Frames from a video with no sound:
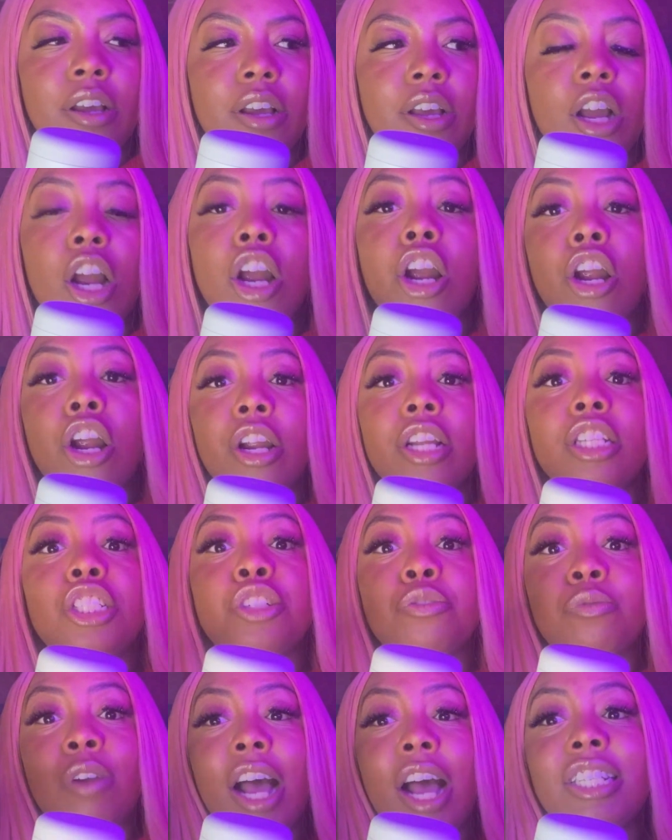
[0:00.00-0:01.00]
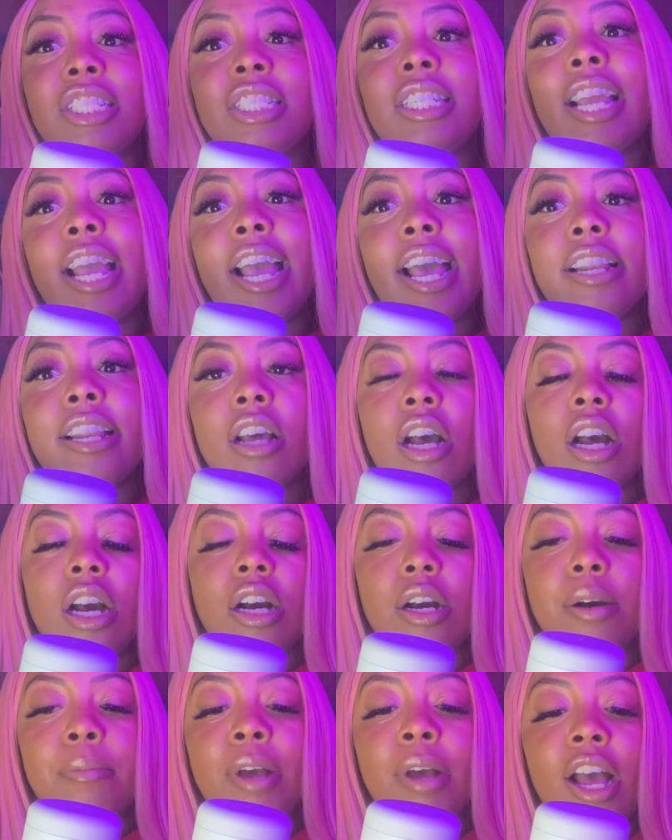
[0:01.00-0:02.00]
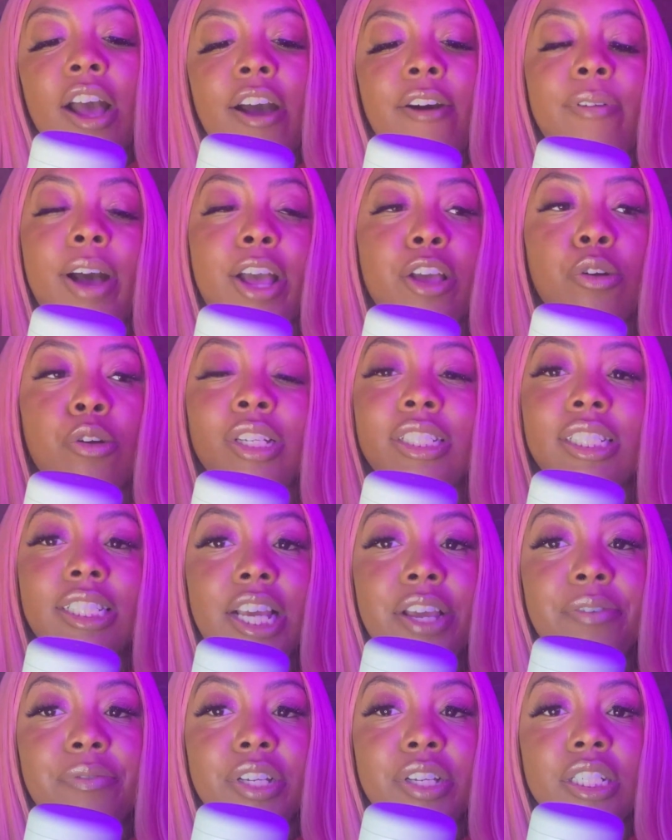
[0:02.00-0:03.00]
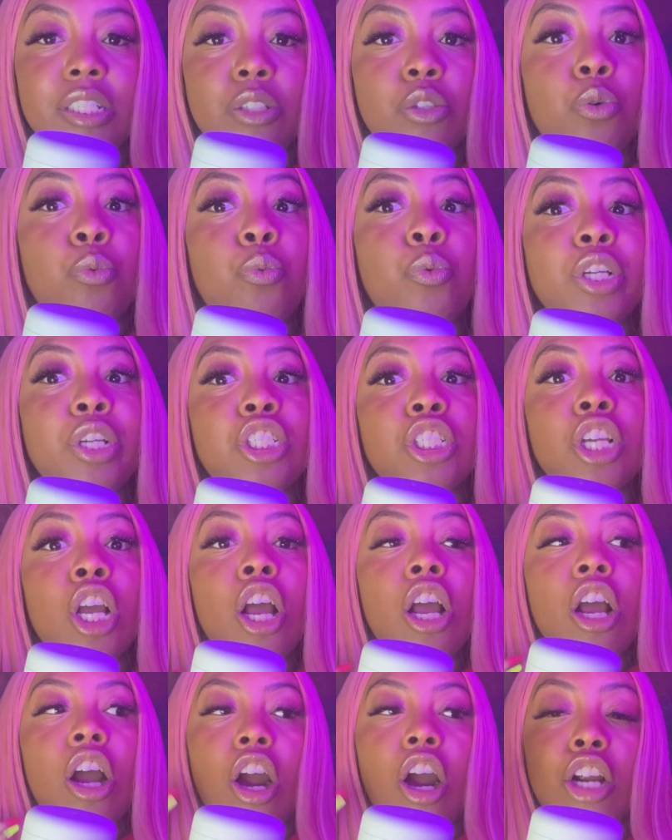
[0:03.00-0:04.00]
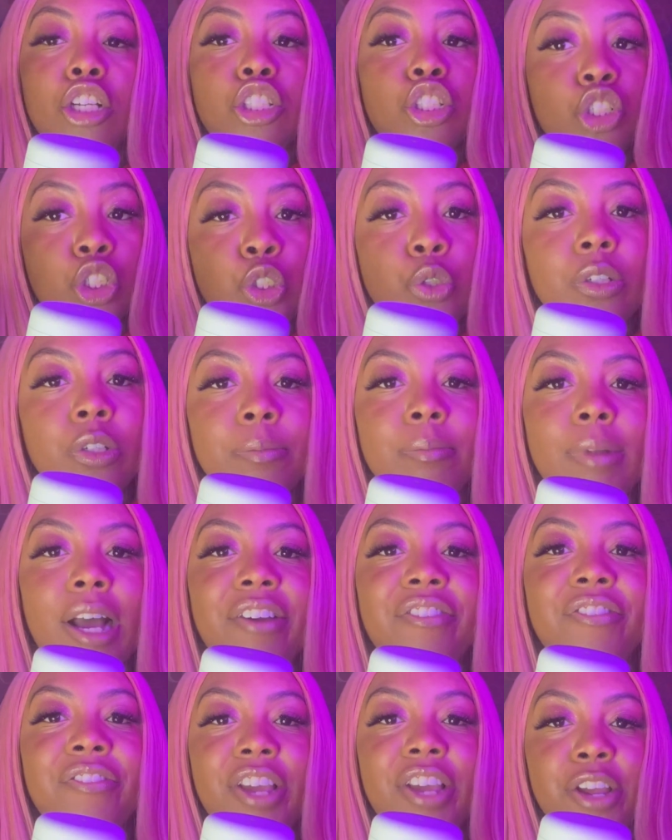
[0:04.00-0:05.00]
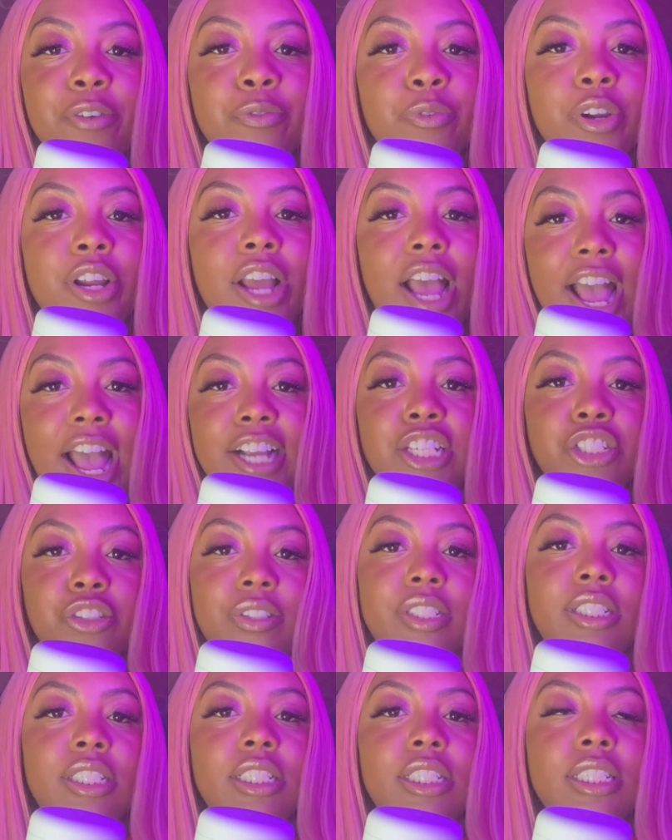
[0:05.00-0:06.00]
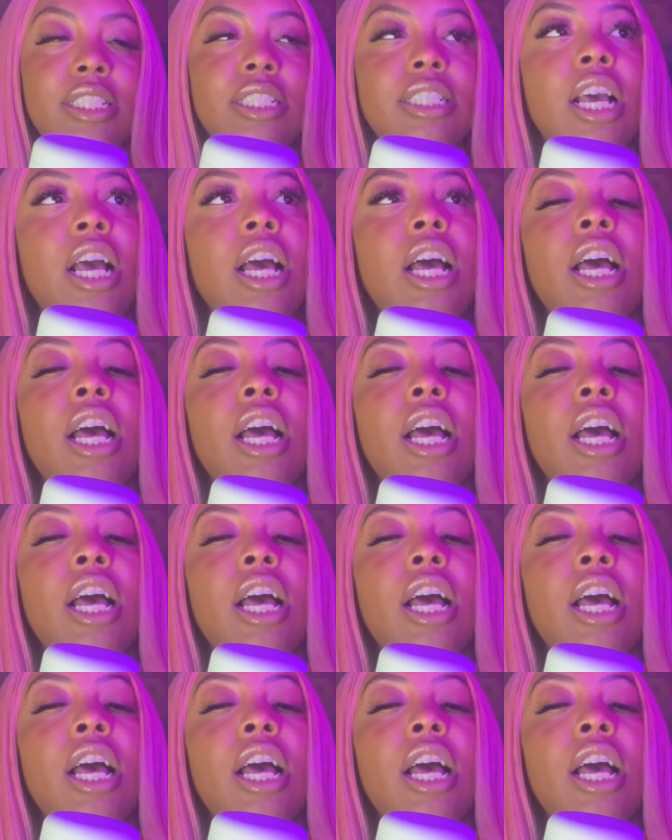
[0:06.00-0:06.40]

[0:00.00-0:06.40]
Her, Taraji, and Viola Davis, which are two of my favorite actresses,